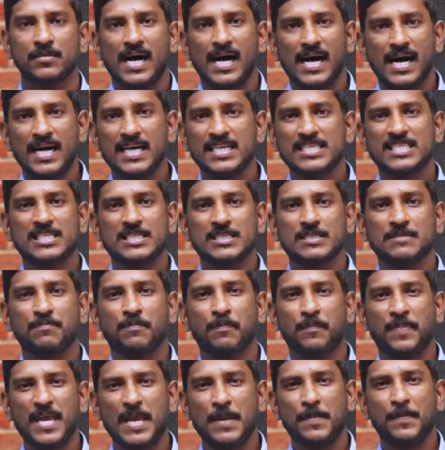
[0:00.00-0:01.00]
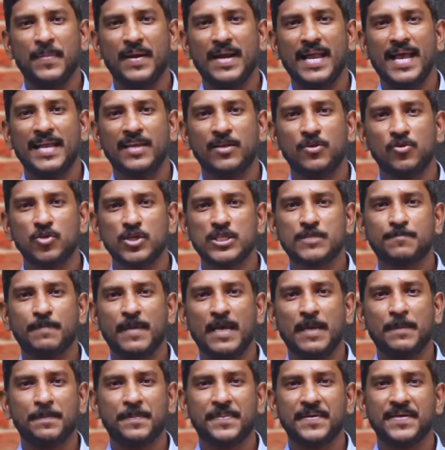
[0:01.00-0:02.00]
As people and
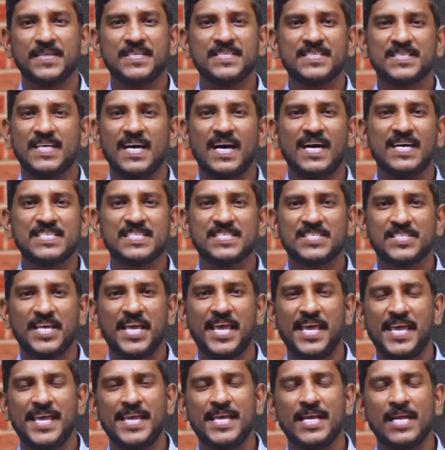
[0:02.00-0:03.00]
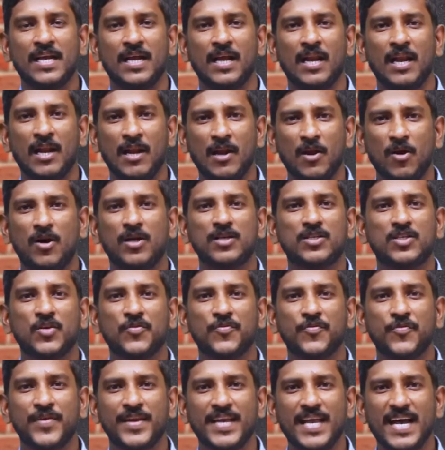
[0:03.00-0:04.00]
newspapers are saying a lot
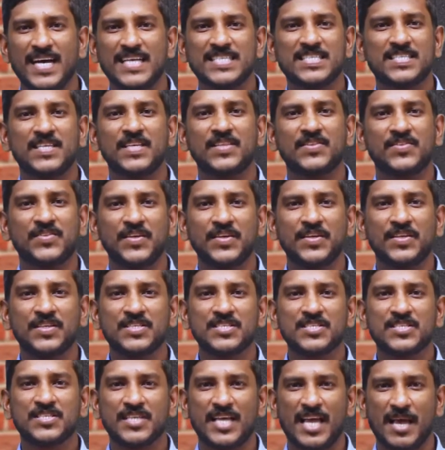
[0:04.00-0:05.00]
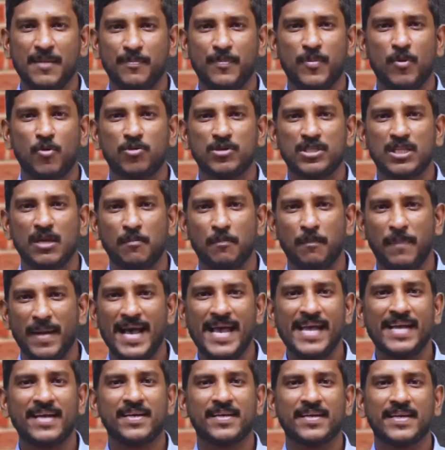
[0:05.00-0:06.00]
of nasty things about the
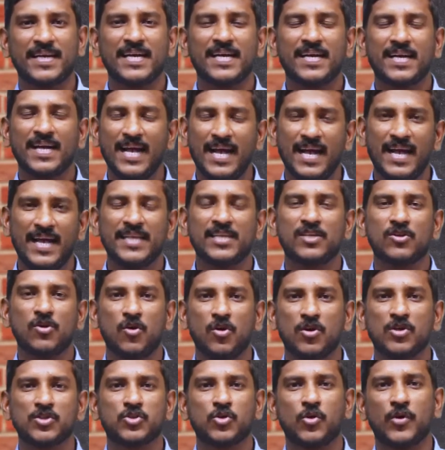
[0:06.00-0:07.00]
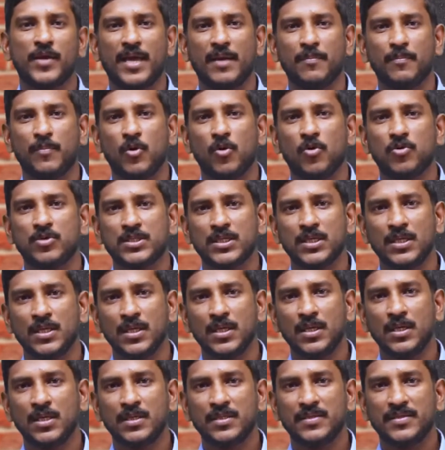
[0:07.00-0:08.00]
bank wreck and also about
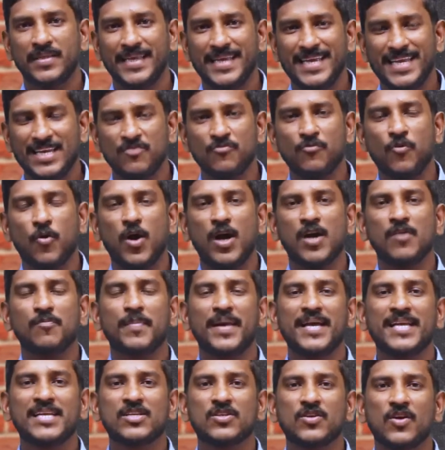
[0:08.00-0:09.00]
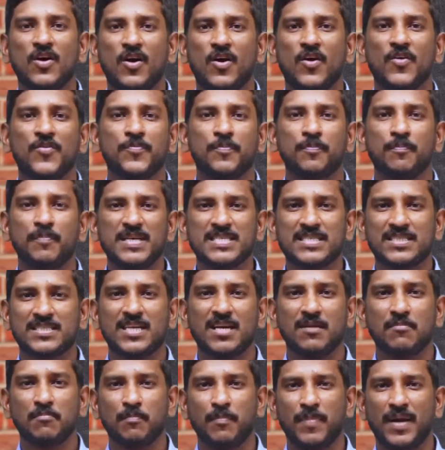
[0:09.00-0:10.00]
the involvement of
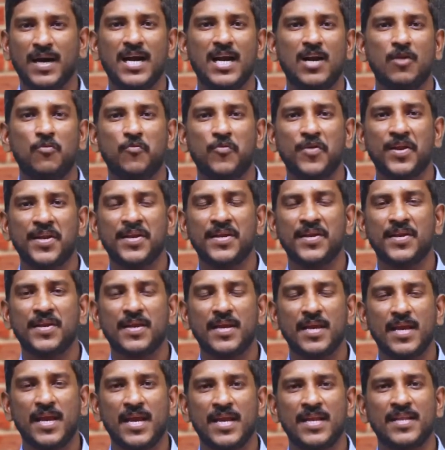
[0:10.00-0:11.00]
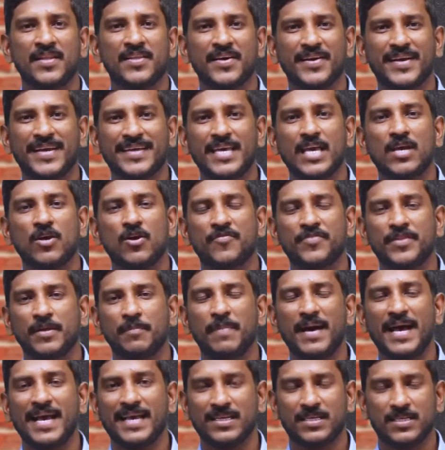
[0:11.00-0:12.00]
Mr. Baldwin in the wrecking of
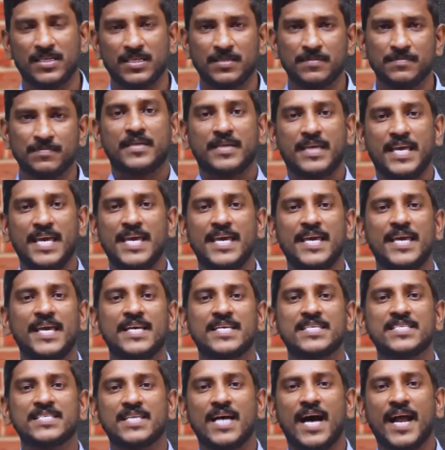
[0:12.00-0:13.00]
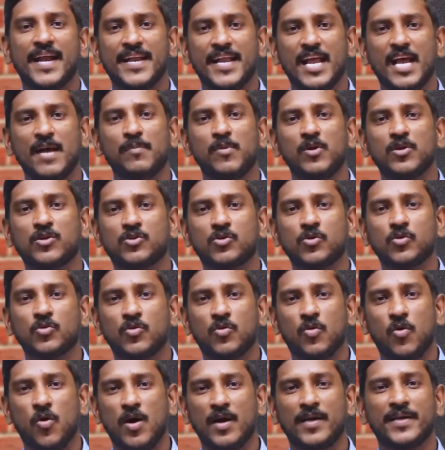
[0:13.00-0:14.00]
the bank. He is unable
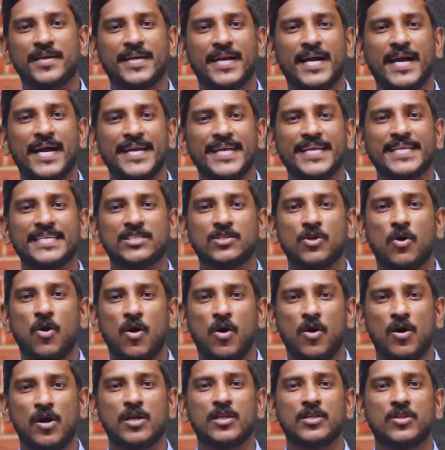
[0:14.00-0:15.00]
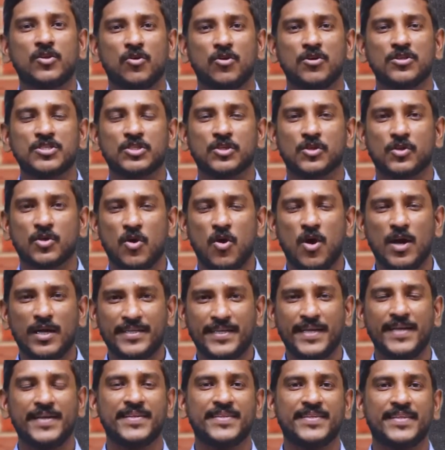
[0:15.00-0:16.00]
to contradict all those
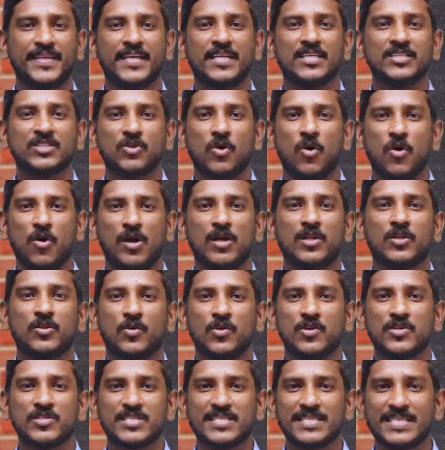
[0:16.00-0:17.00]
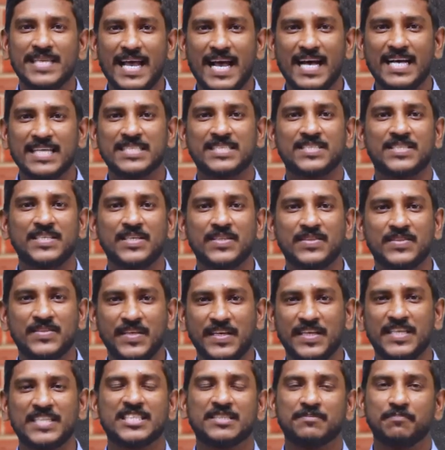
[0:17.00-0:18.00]
rotten things, all those nasty
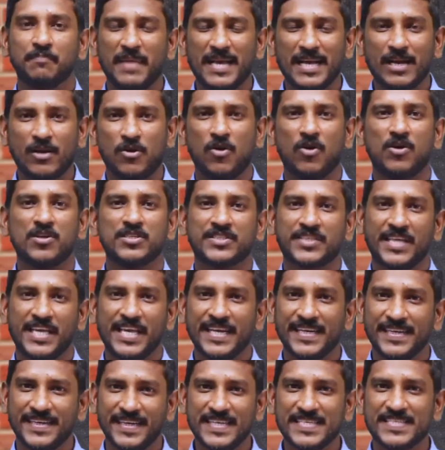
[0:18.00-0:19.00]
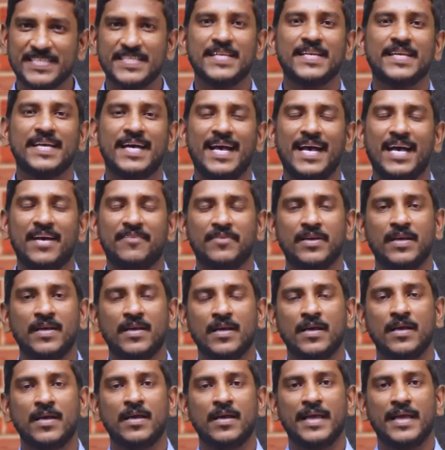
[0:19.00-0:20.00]
things, because he doesn't have
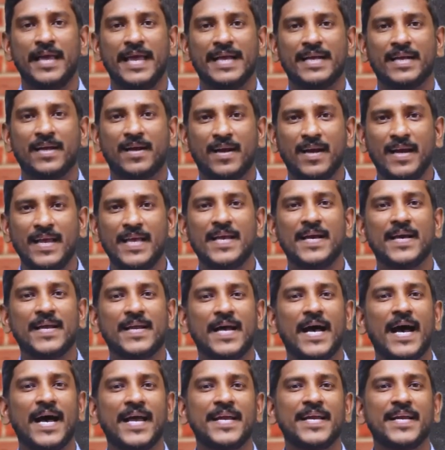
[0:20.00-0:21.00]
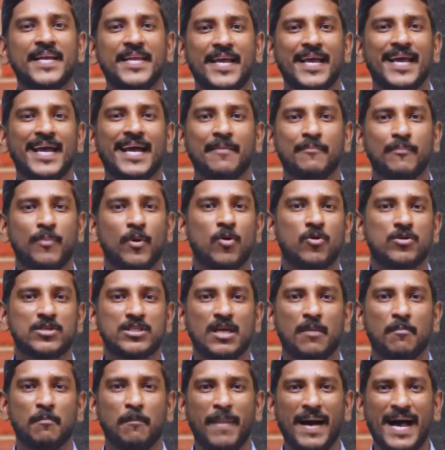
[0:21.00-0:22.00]
a clear idea
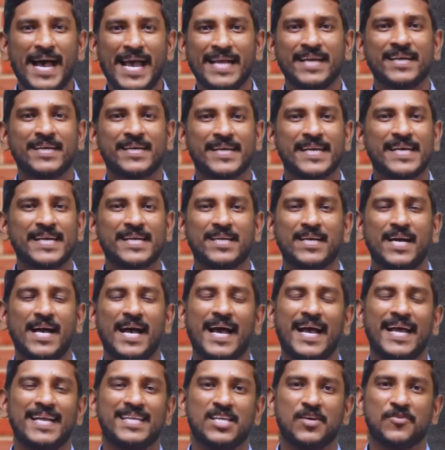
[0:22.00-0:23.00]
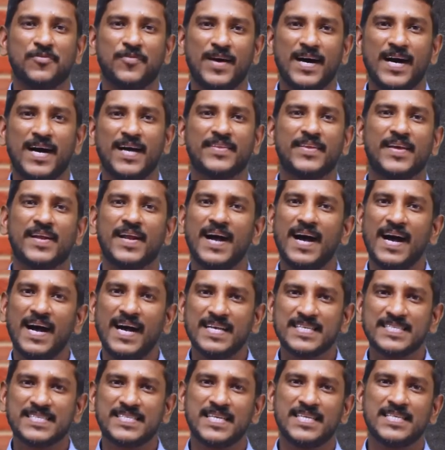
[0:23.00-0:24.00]
about the bank wreck and the father
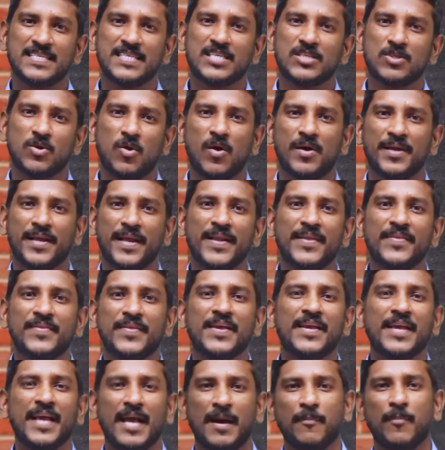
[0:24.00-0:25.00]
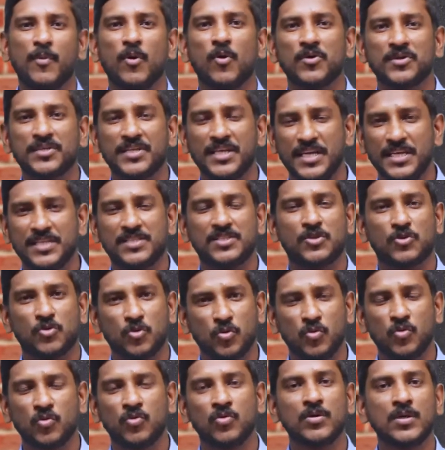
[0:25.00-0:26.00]
hasn't told anything about it
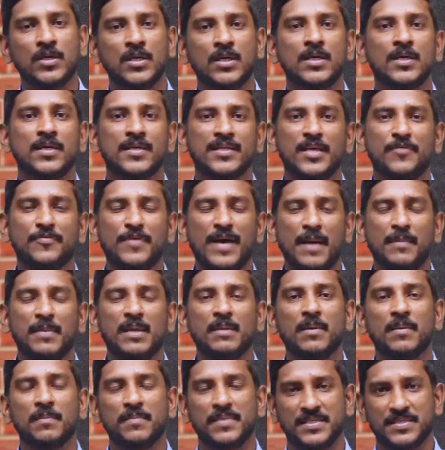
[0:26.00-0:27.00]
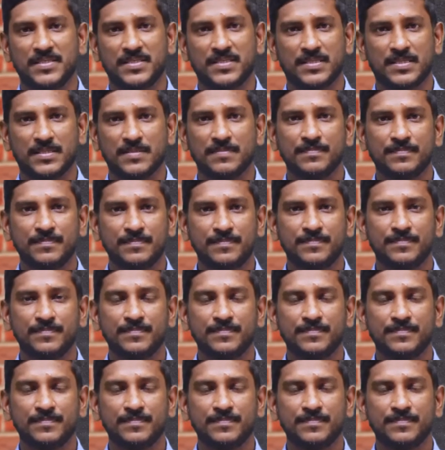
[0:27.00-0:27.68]
to the family members.